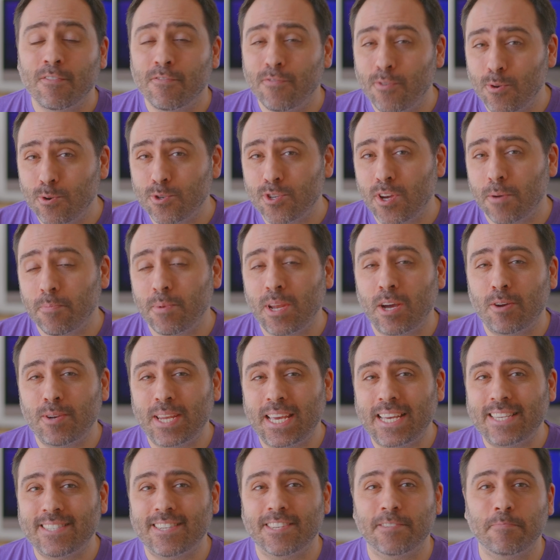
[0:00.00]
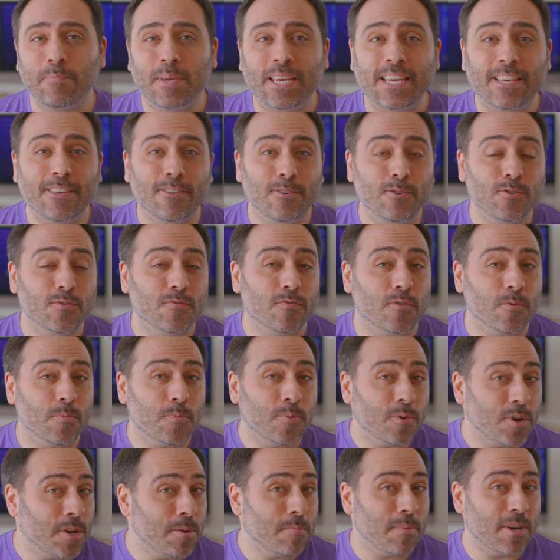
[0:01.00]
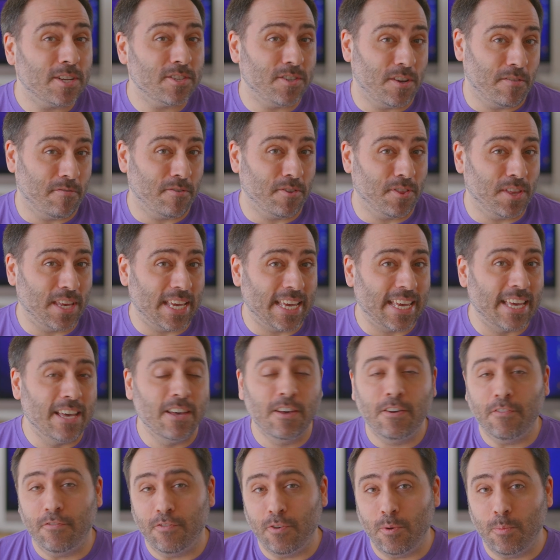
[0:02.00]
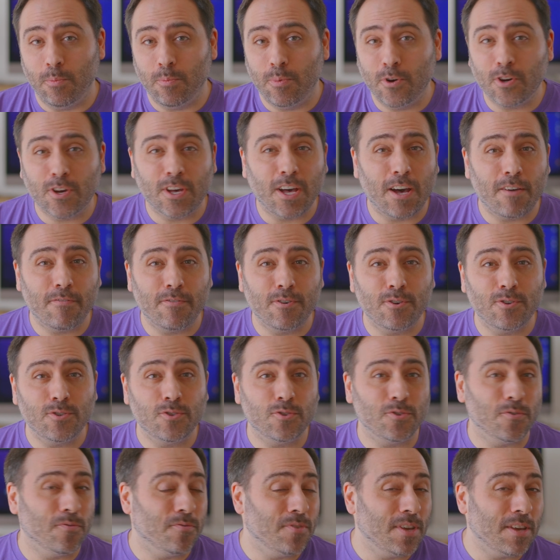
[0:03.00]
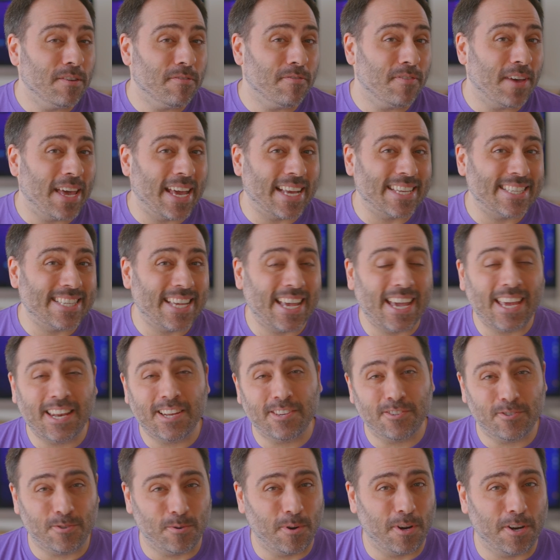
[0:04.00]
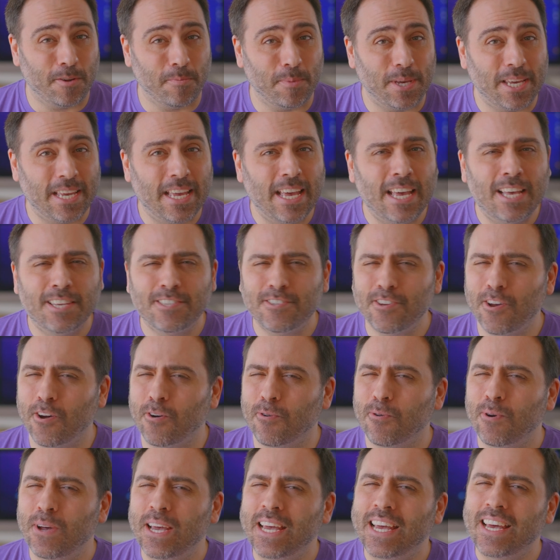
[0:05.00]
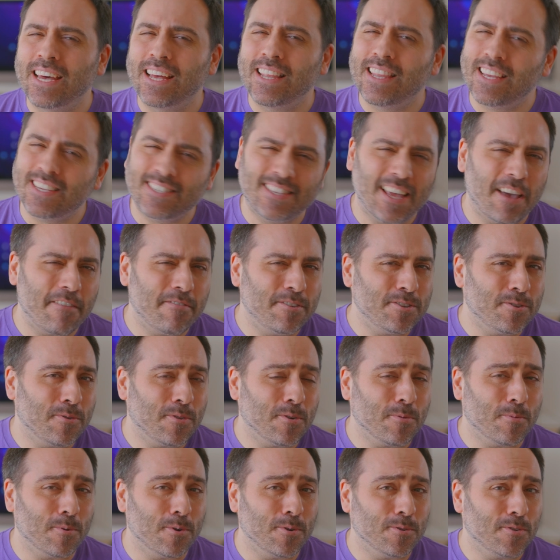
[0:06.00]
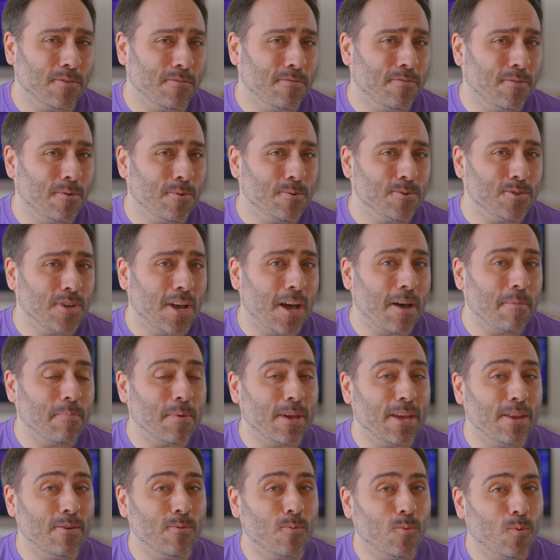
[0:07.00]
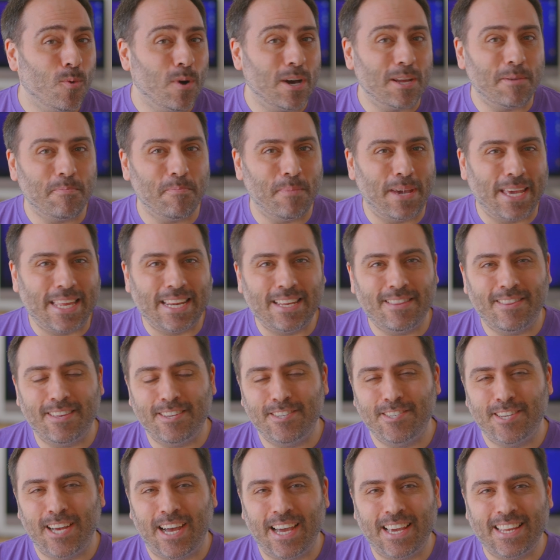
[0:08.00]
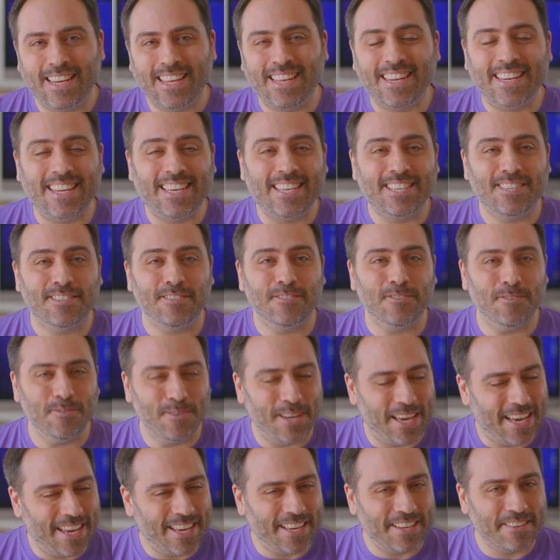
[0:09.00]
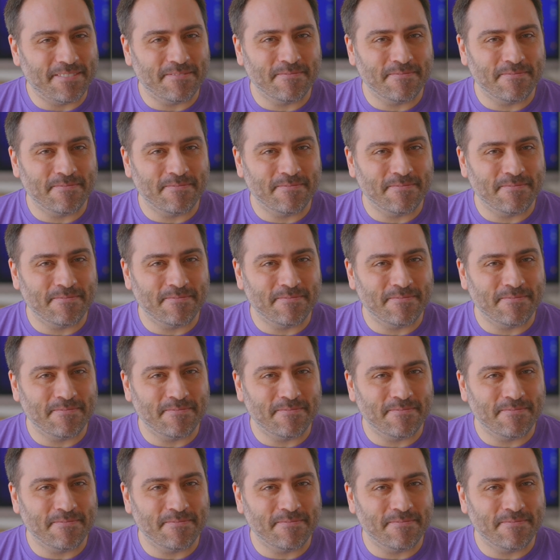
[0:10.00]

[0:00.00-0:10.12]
Photoshop nowadays is being used for pretty much everything, from book covers to VFX and astronomy. So let's dive into the world of Photoshop and what made it the giant it is today.